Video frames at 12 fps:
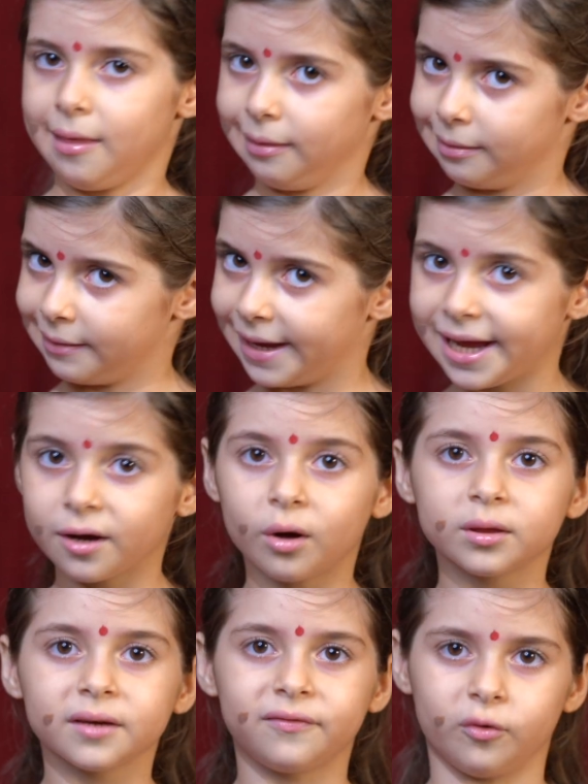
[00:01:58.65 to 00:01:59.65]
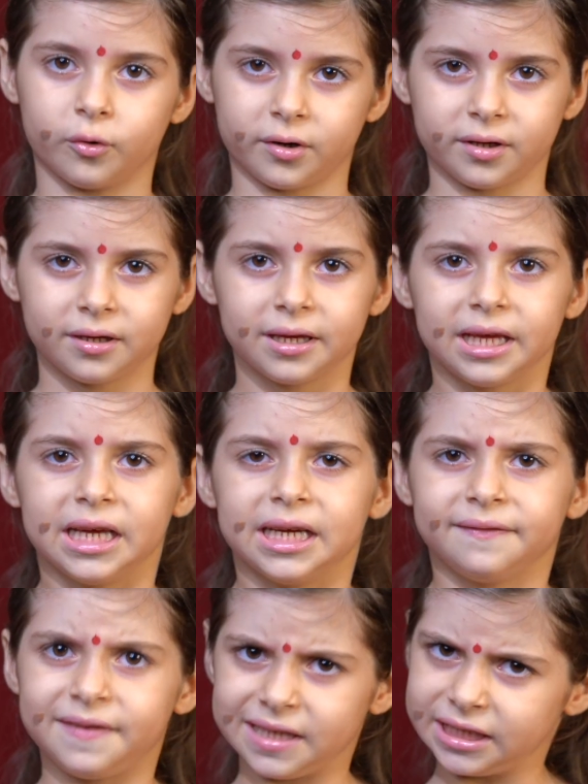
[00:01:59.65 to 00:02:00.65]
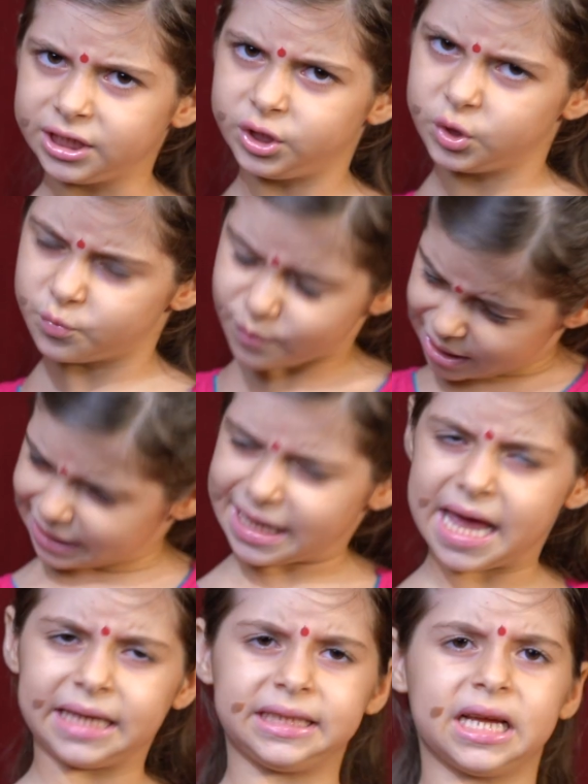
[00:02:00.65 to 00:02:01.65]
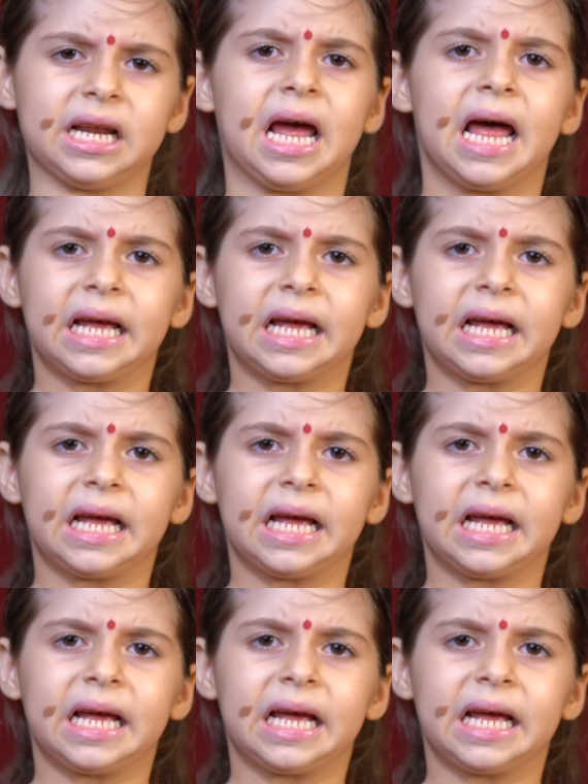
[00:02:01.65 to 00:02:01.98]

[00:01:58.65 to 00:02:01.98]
laying on the floor, feeling humiliated,